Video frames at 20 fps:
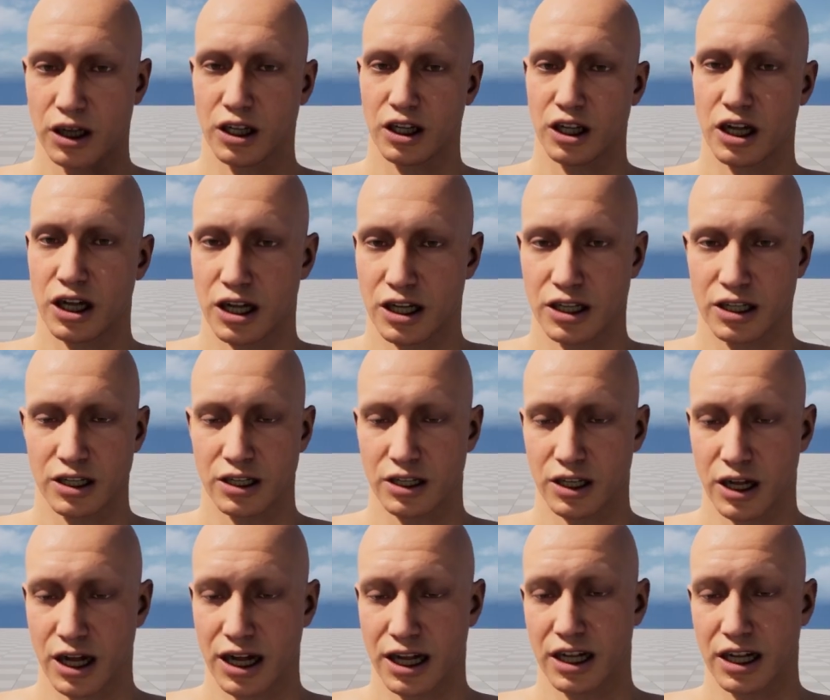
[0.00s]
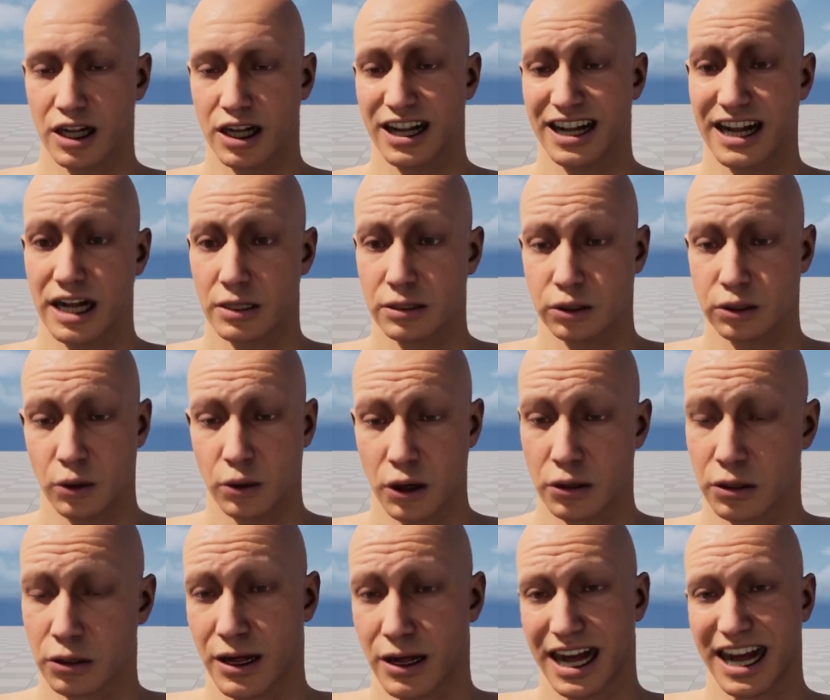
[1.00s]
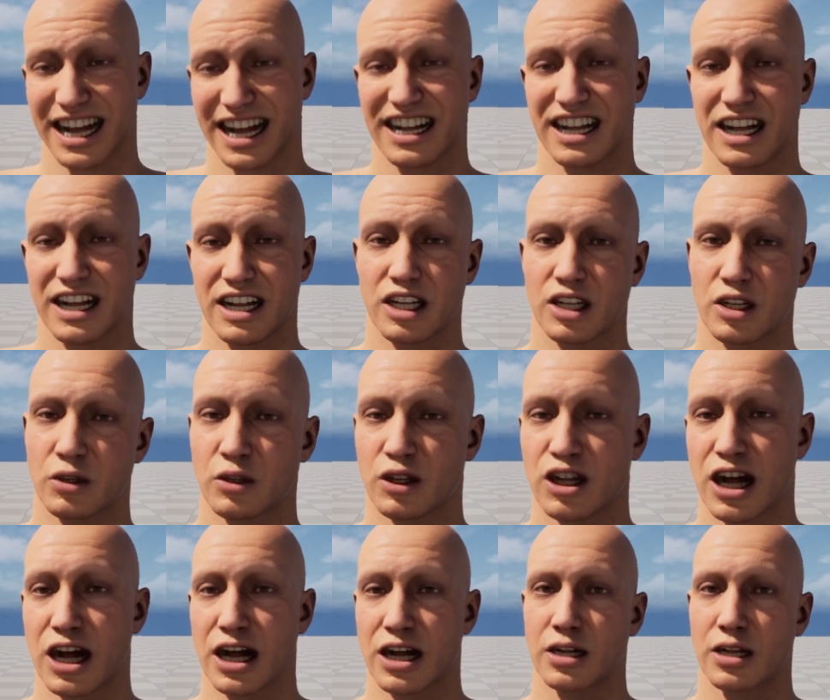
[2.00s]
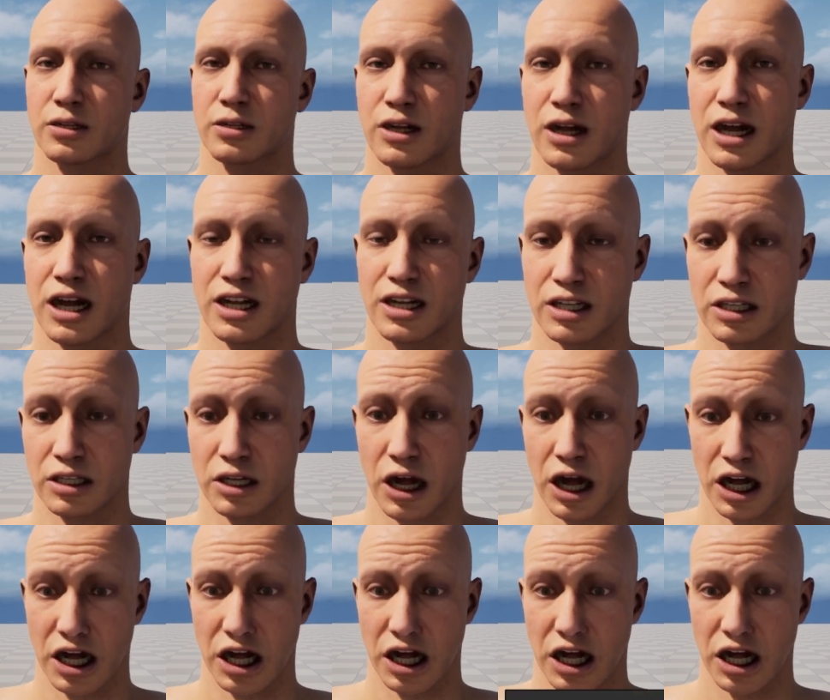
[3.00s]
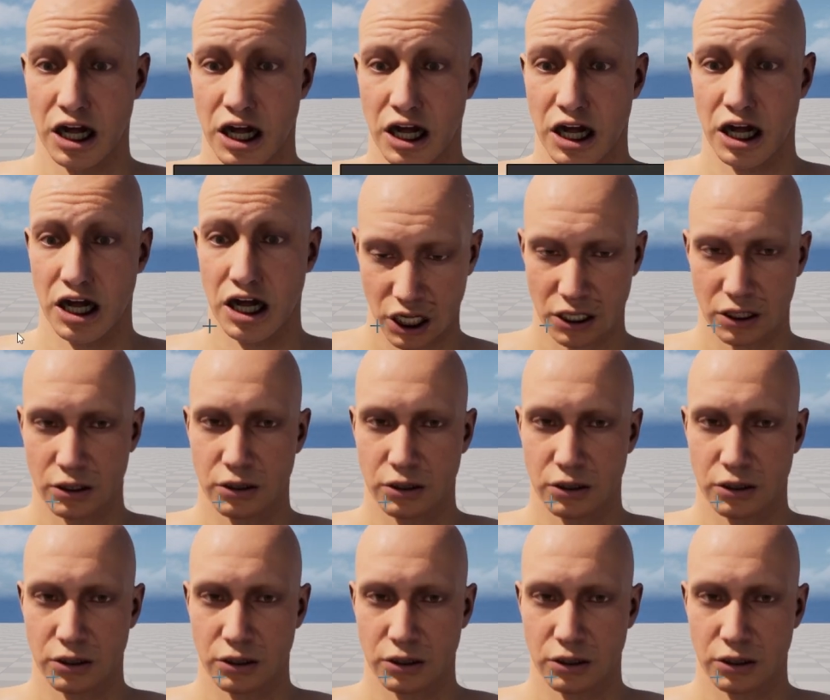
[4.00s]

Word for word: Facial expressions came really good. I, I tried on the human. I tried on my cat character.